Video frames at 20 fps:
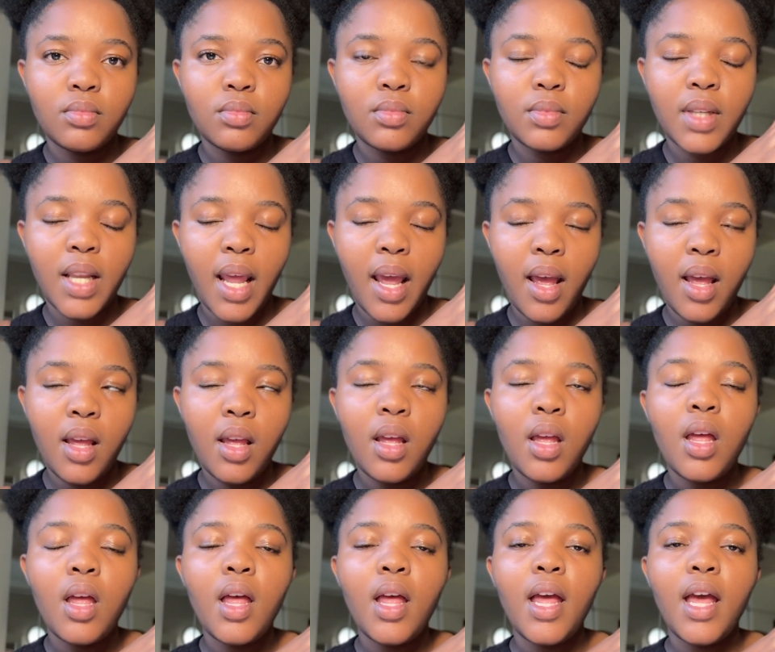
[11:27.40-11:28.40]
and
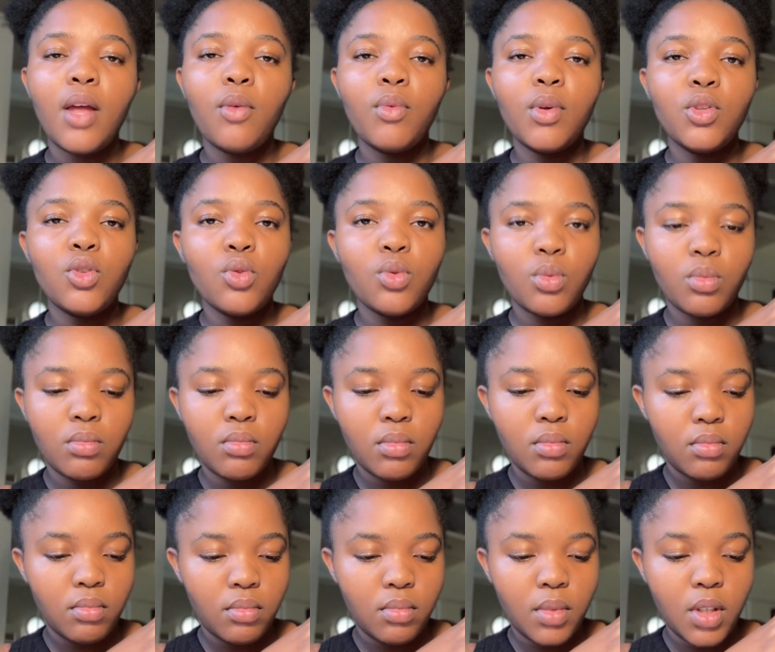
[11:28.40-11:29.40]
when you
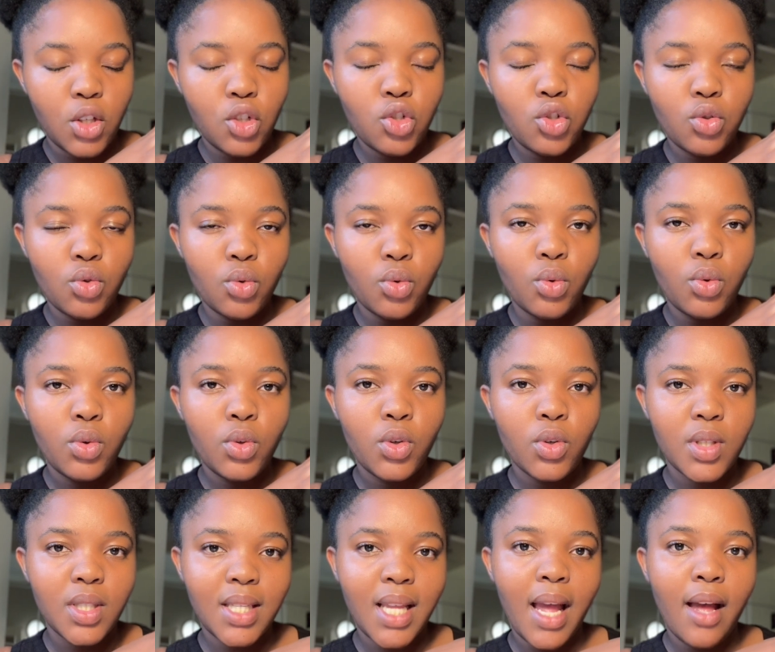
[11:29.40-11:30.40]
issue your
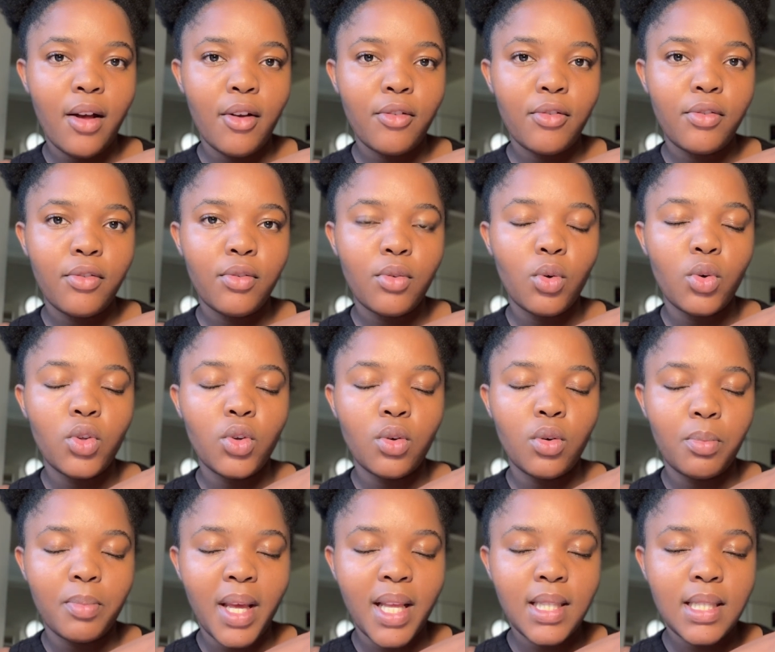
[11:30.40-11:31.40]
stuff or your
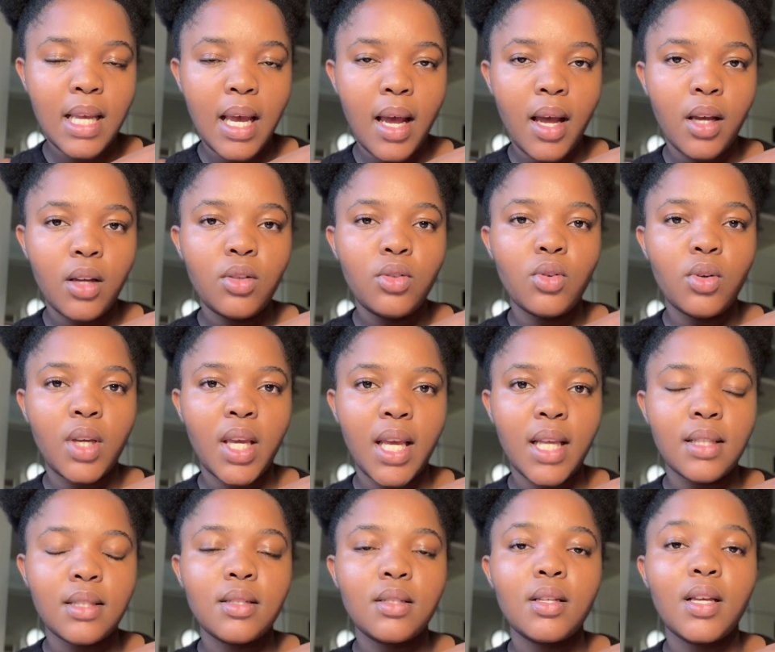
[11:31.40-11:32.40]
matter, you
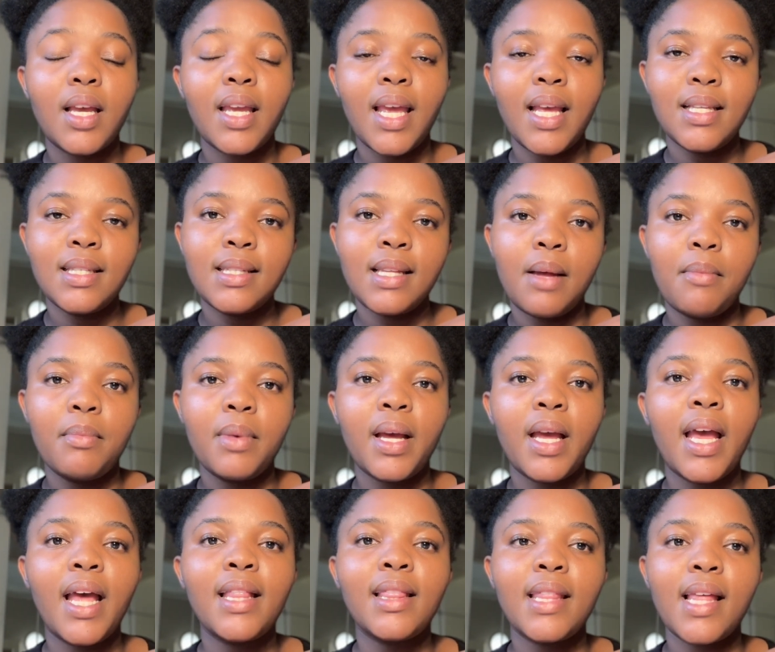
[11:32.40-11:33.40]
get a case number,
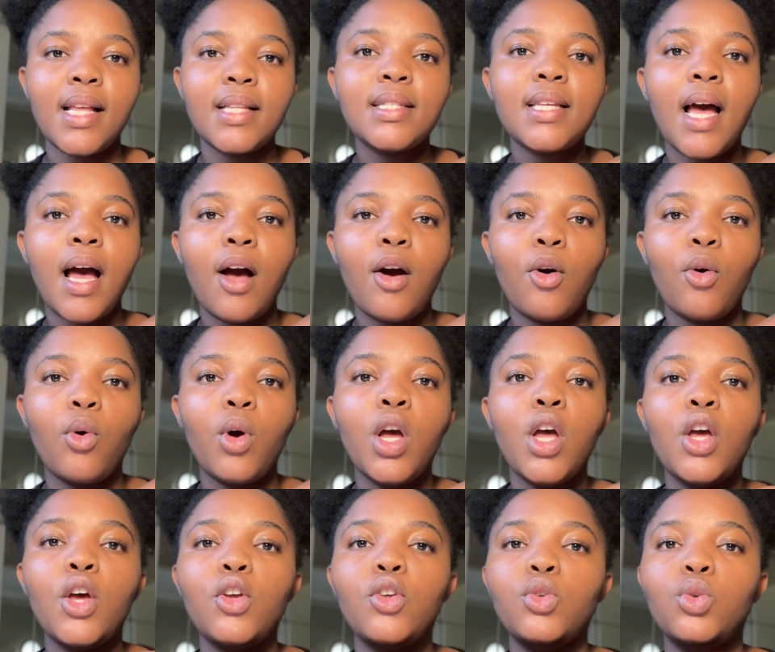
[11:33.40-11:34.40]
and that's how
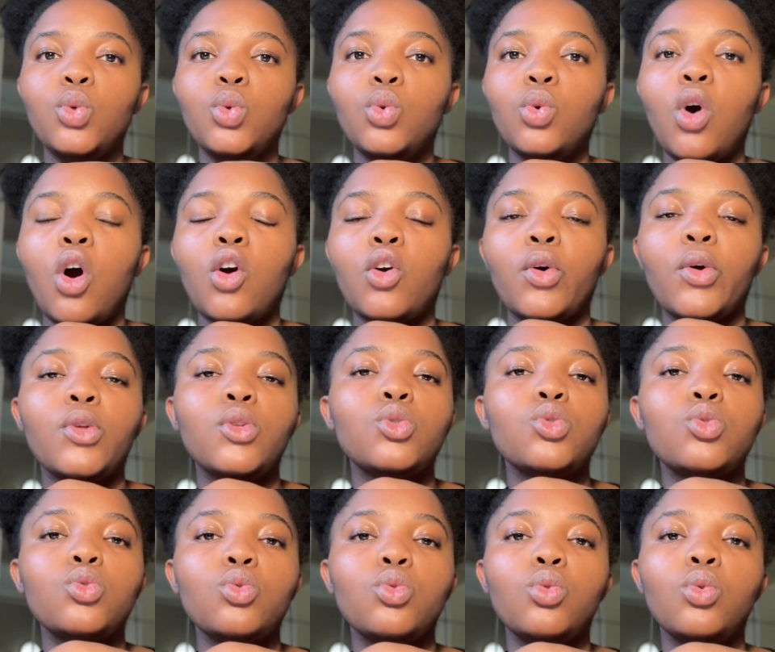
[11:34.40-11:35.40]
you are going
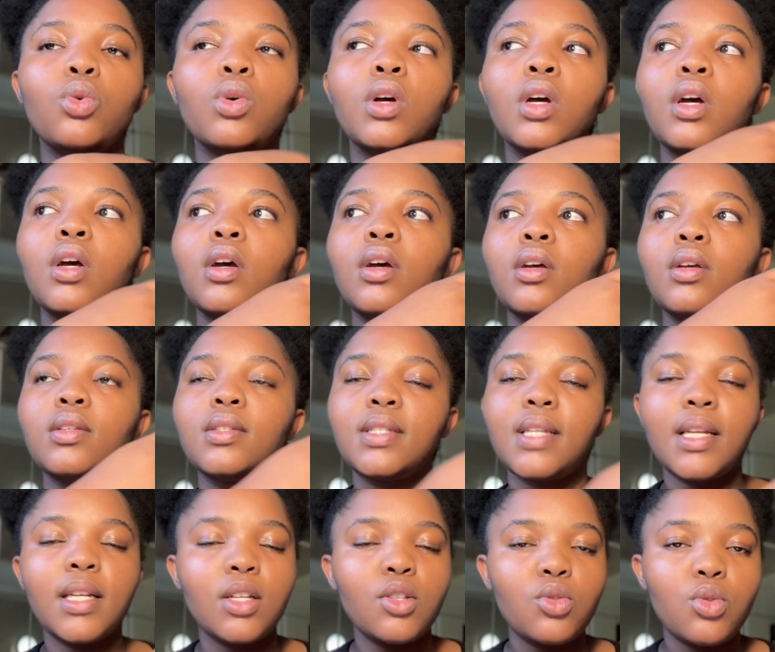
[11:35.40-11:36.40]
to
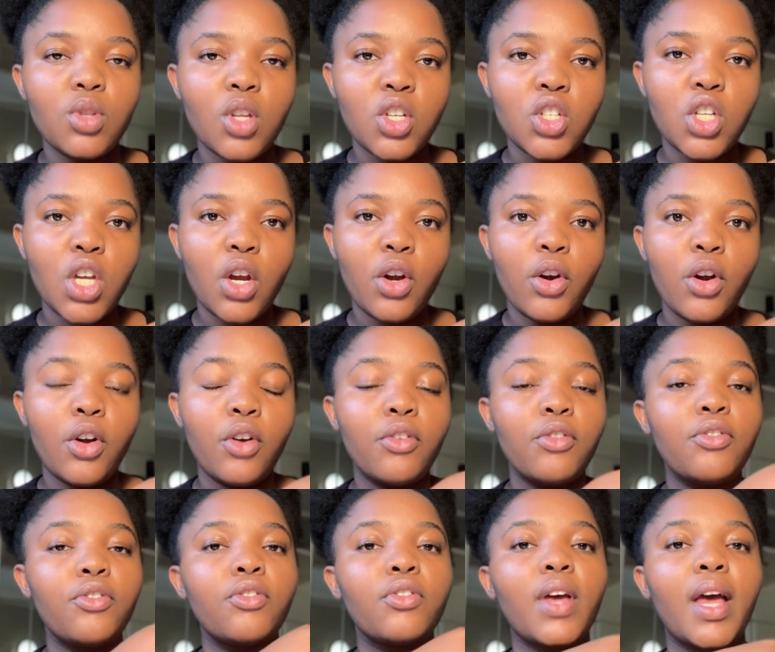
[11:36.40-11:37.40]
send it to the
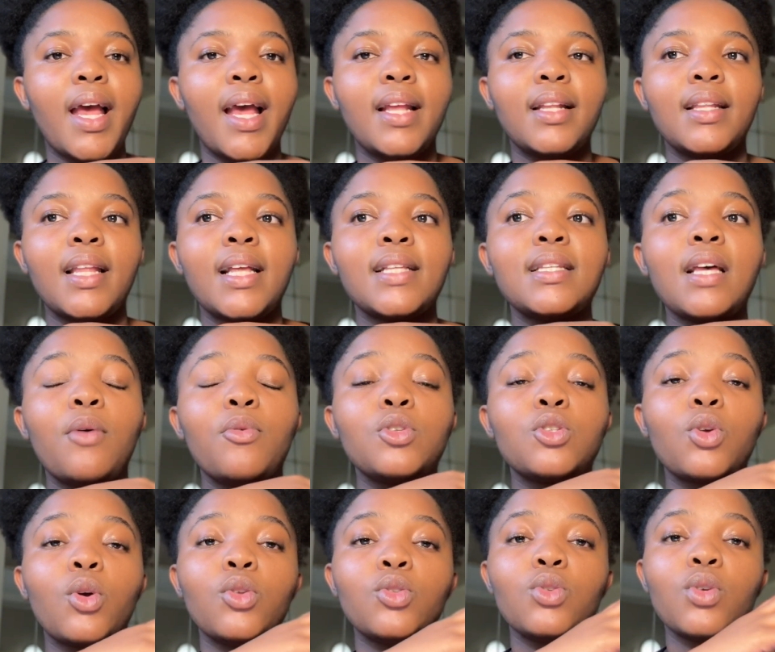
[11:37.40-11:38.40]
sheriff, and that's how it's
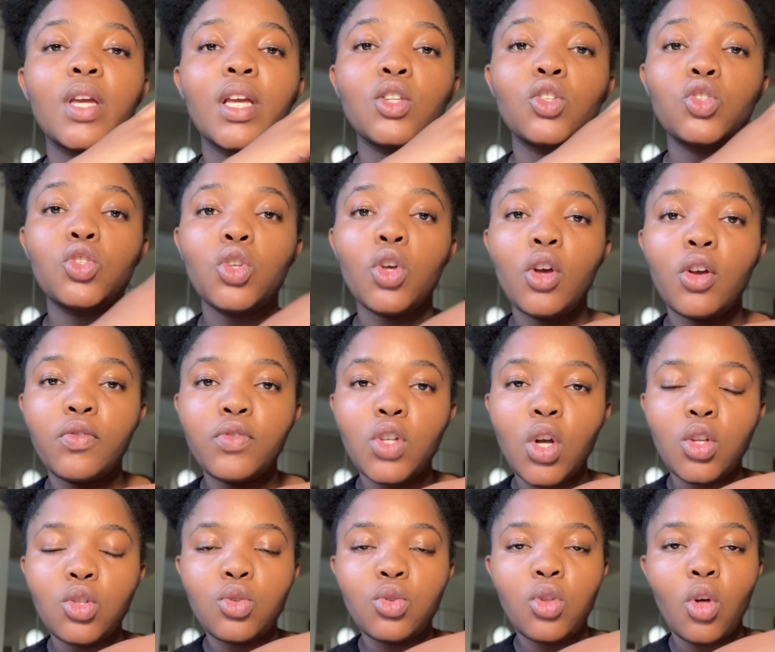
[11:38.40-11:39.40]
going to get served
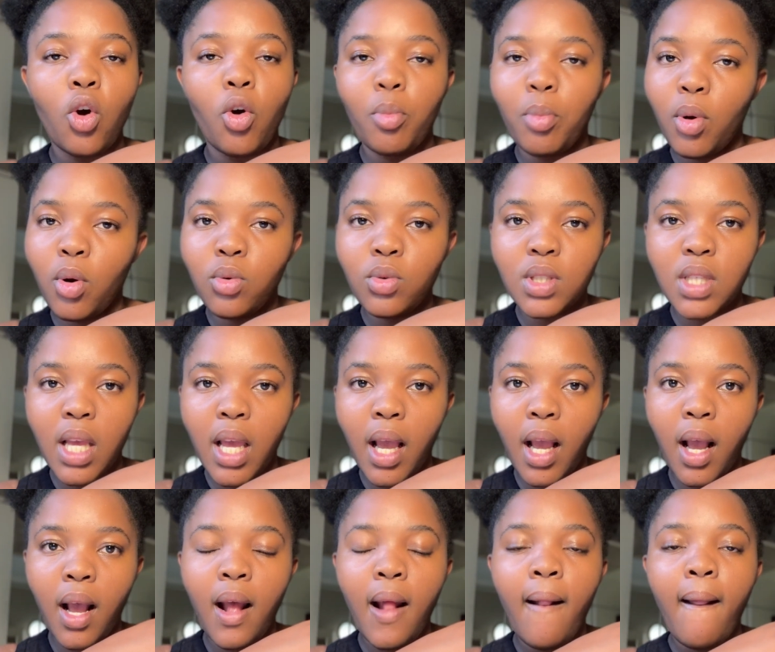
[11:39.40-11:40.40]
onto the
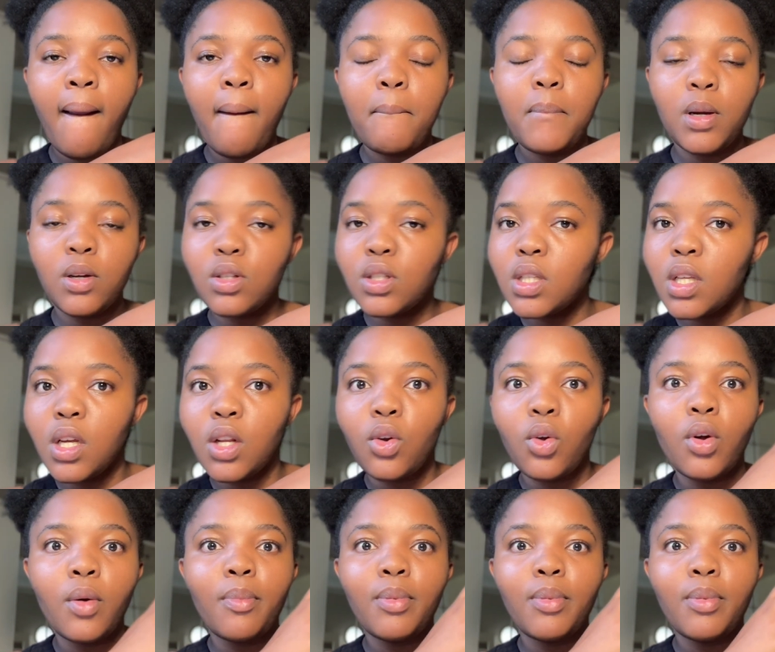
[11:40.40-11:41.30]
opposing person or